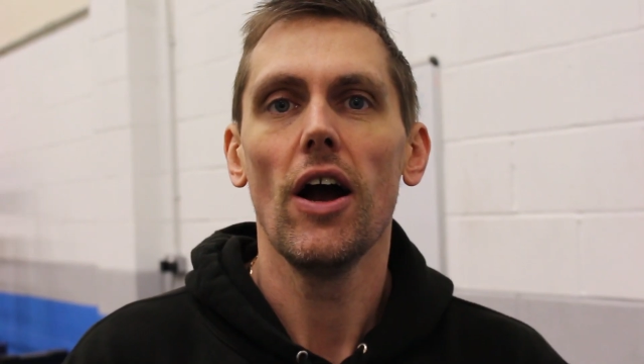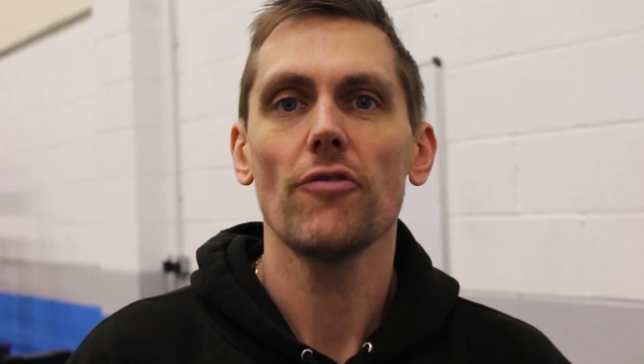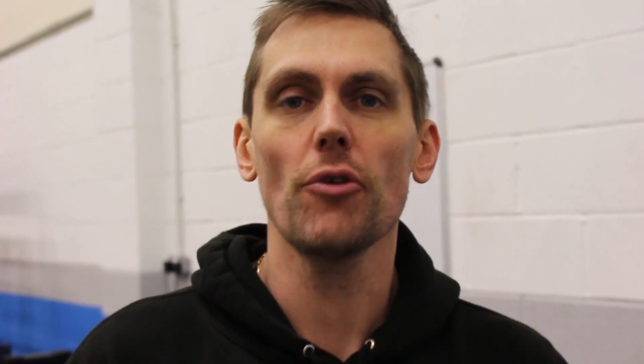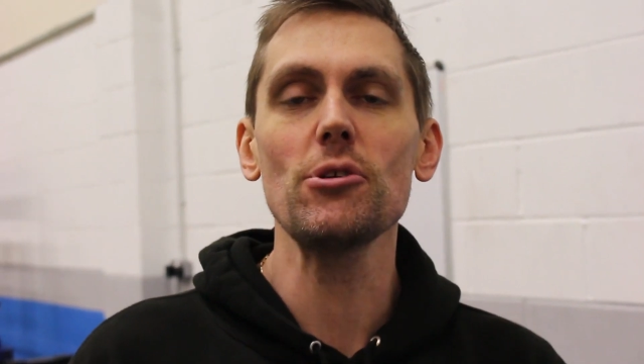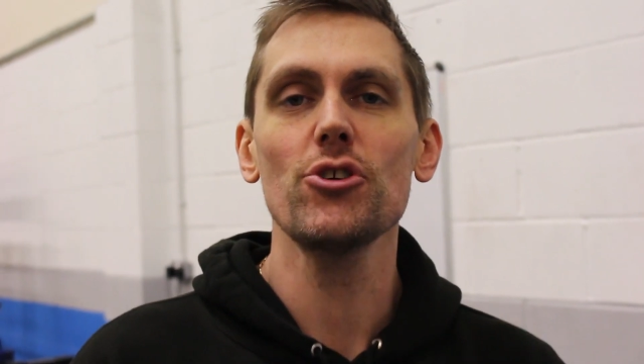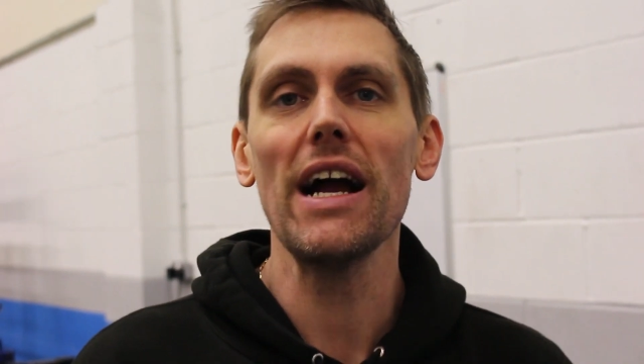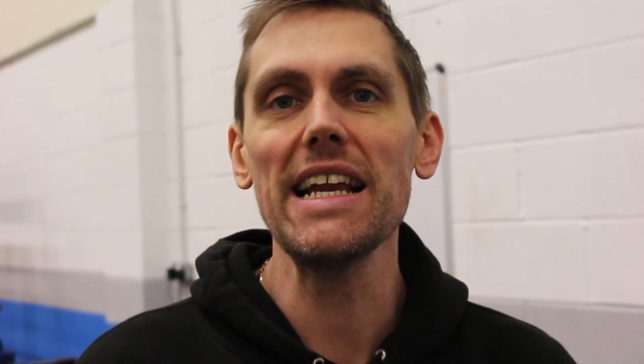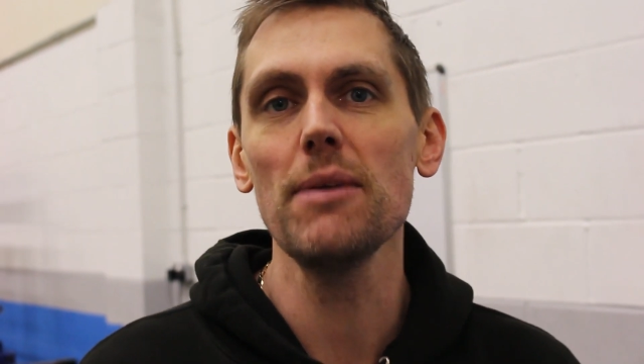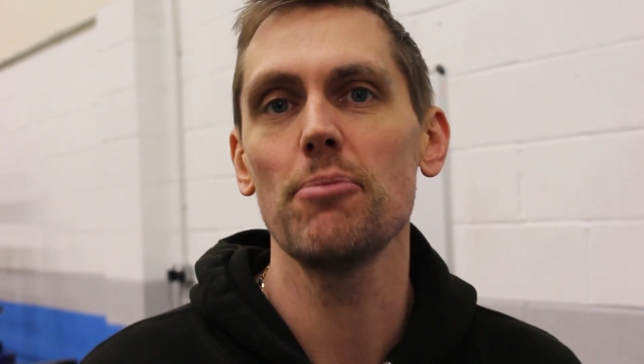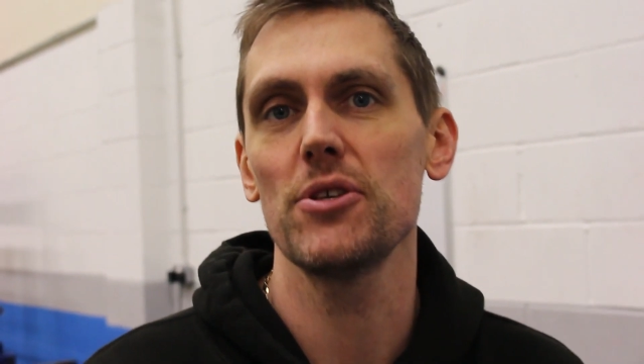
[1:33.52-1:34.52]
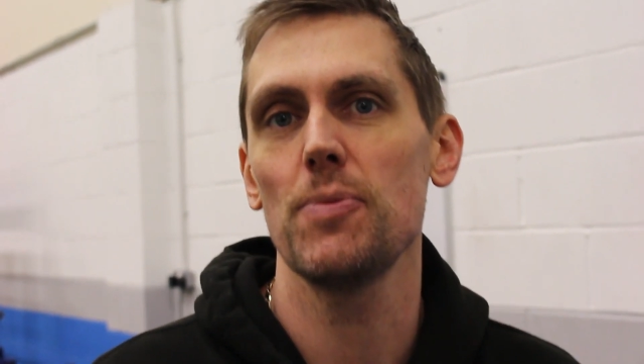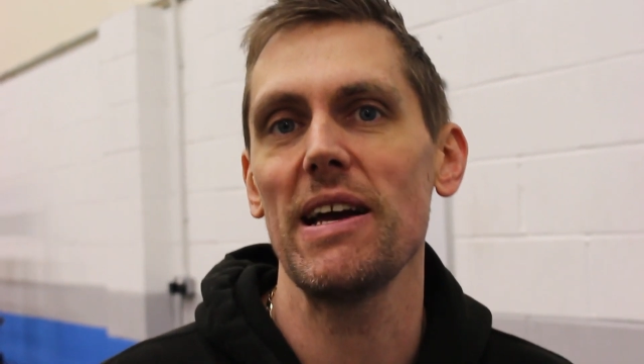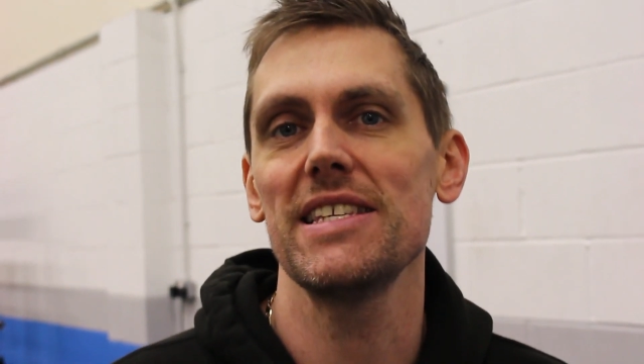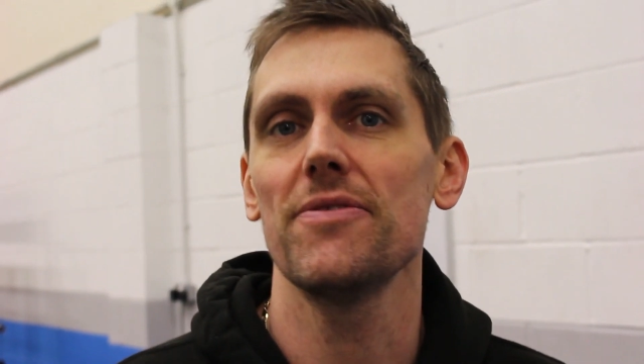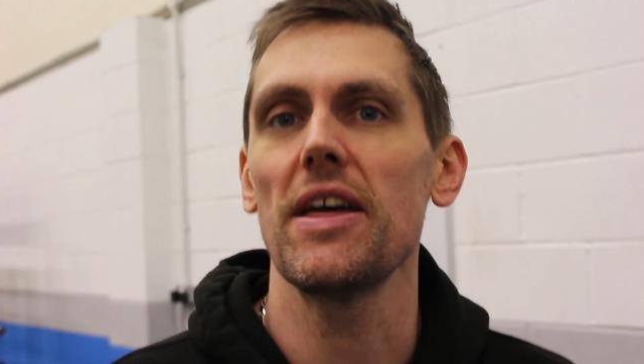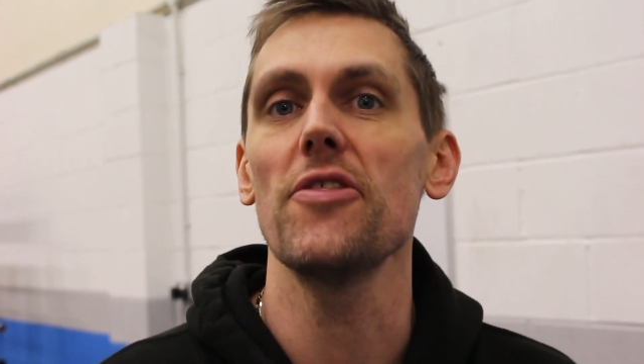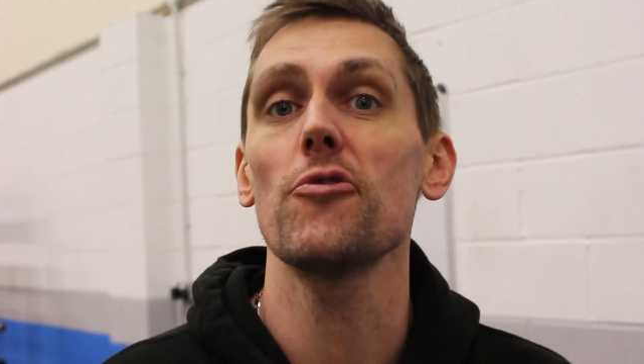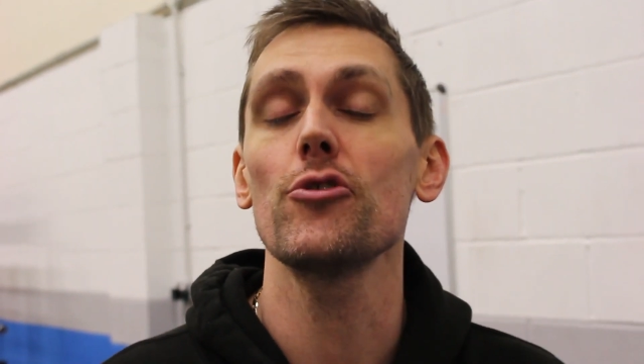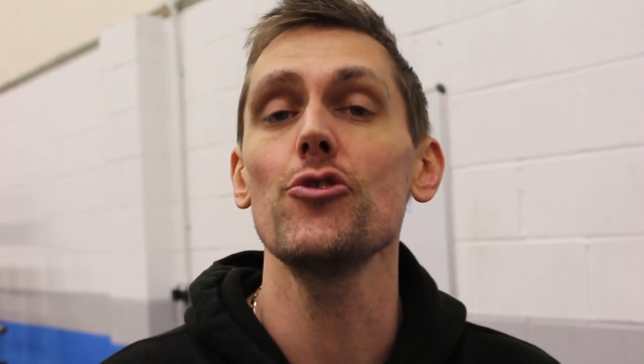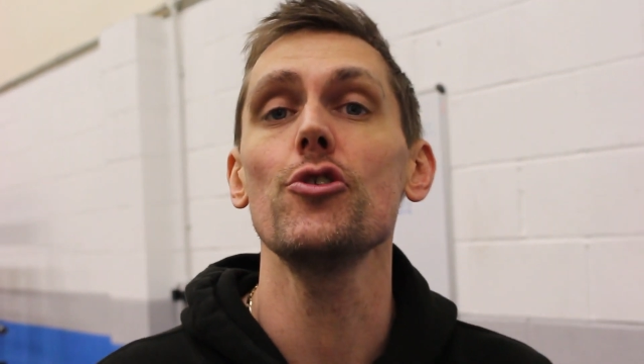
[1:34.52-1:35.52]
From a training perspective then, there
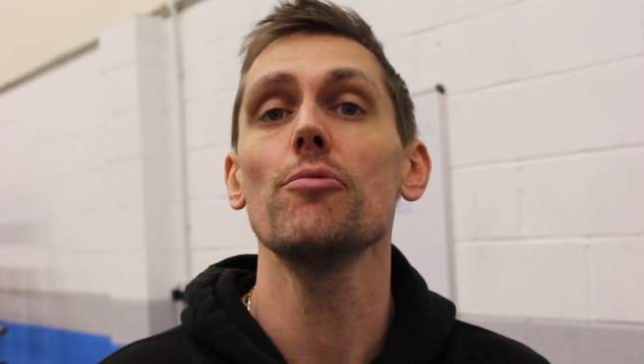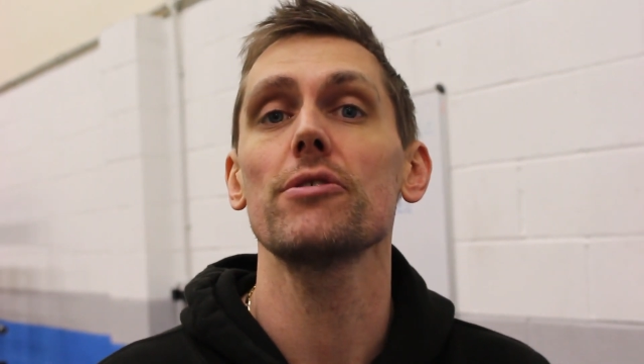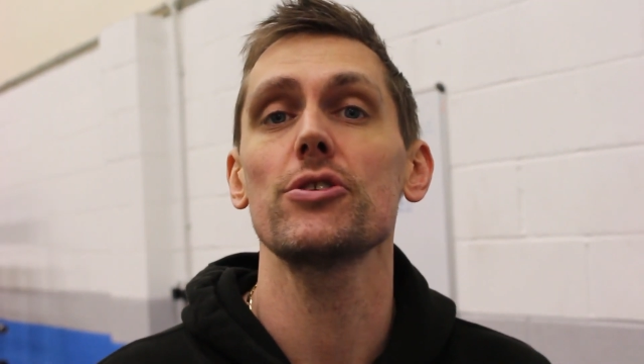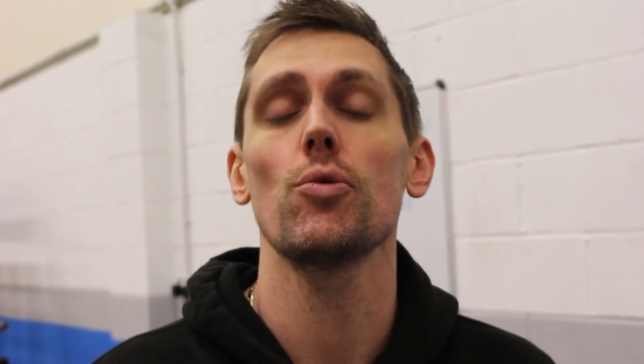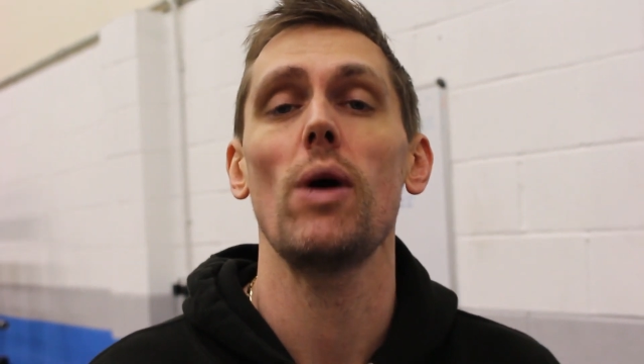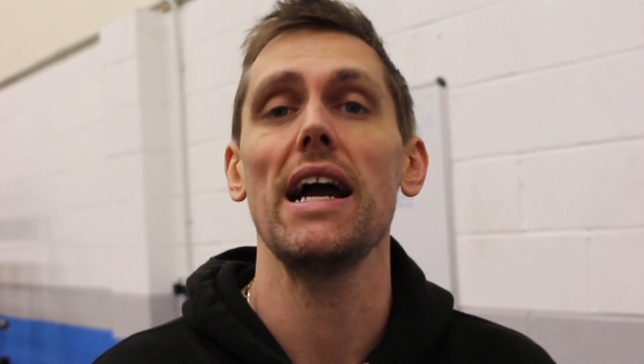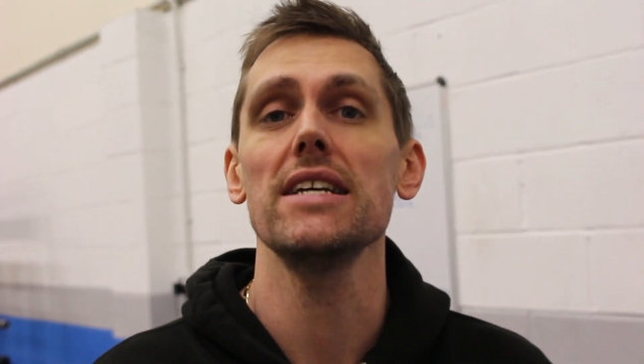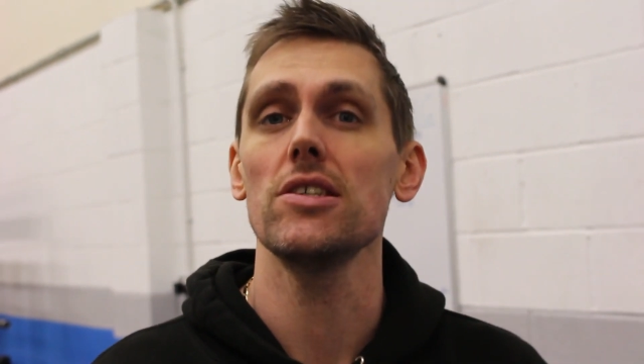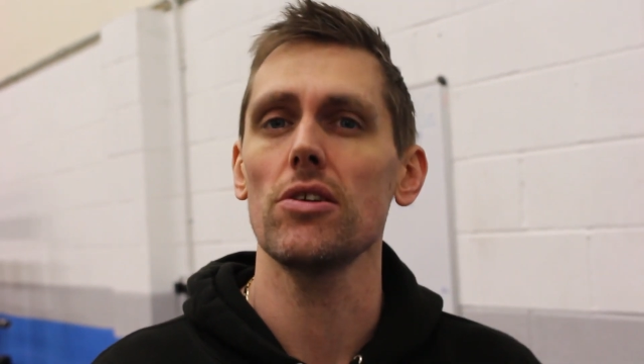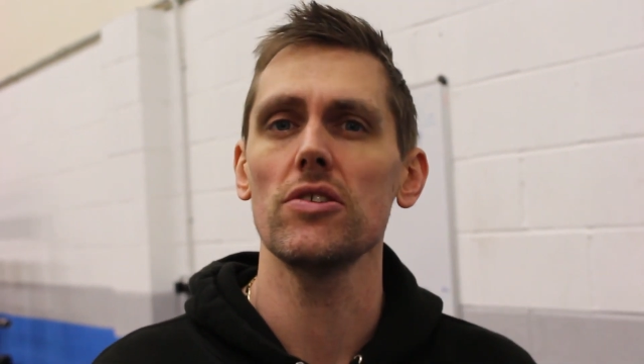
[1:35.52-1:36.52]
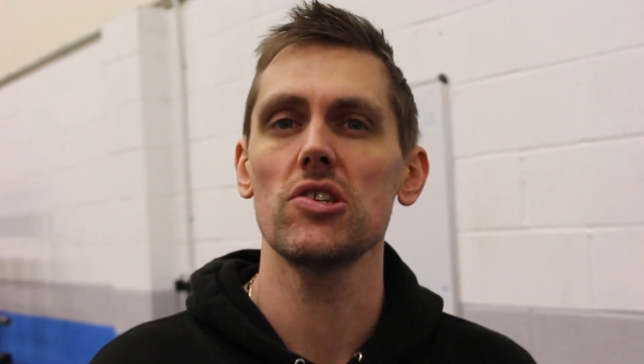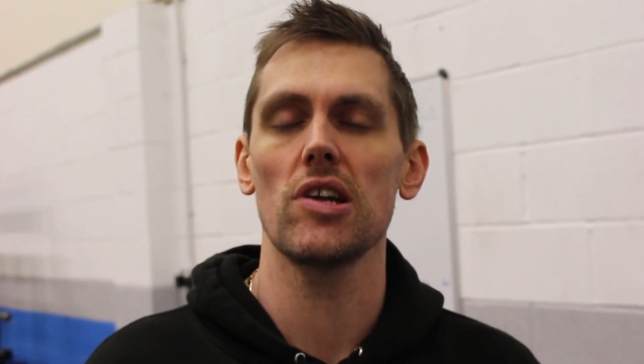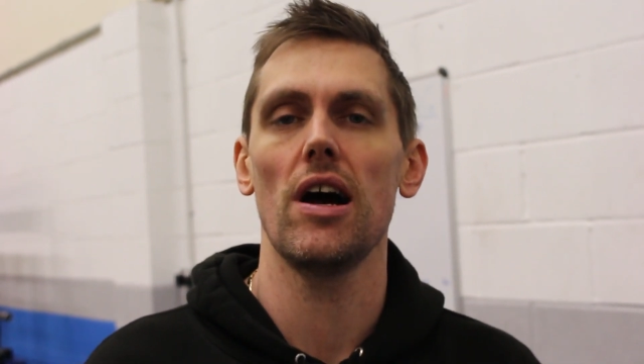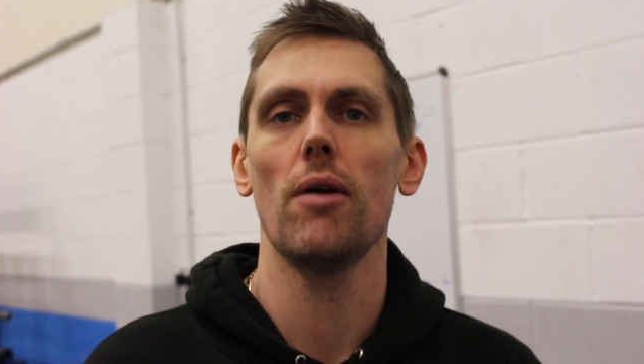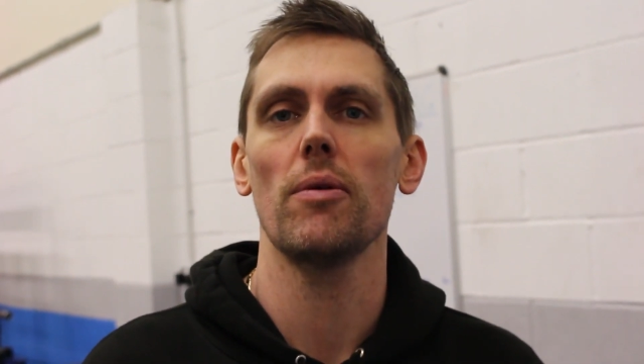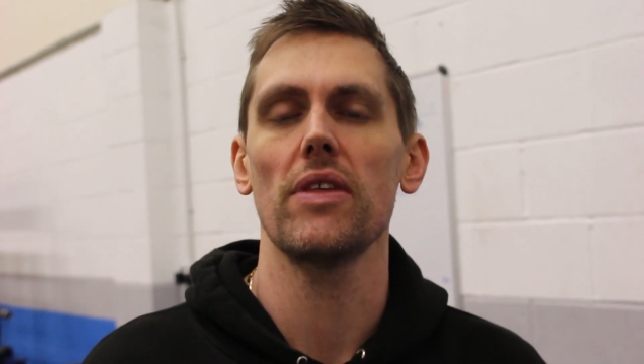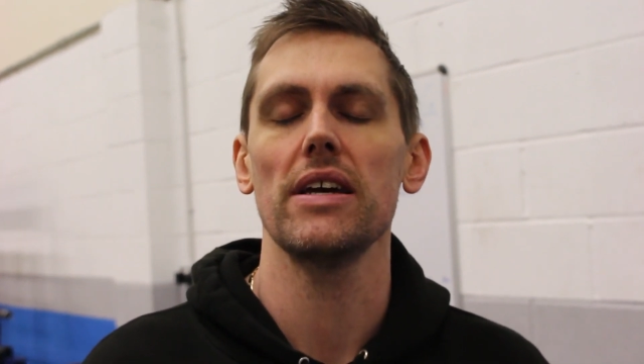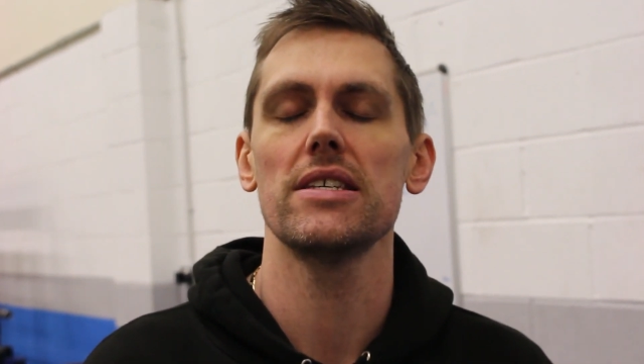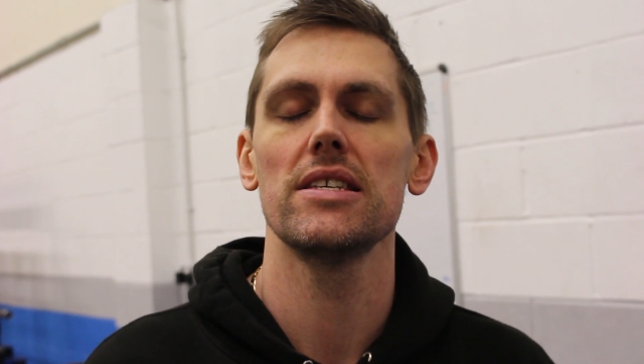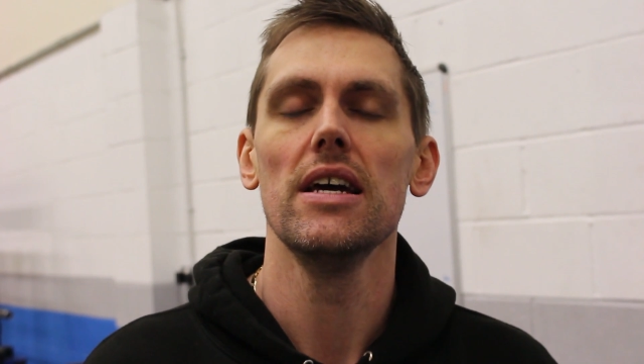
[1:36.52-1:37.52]
are numerous ways that you can start with
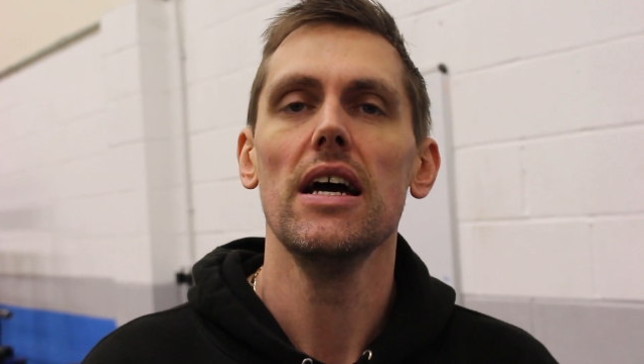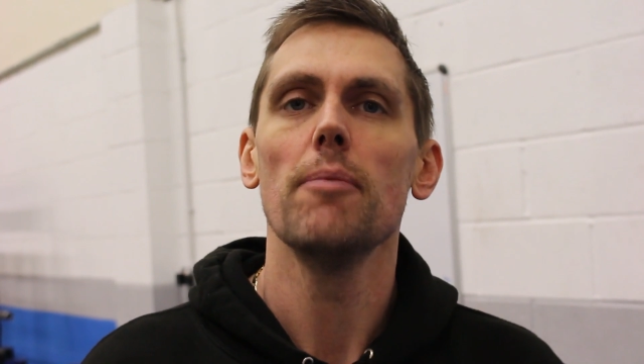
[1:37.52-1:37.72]
this,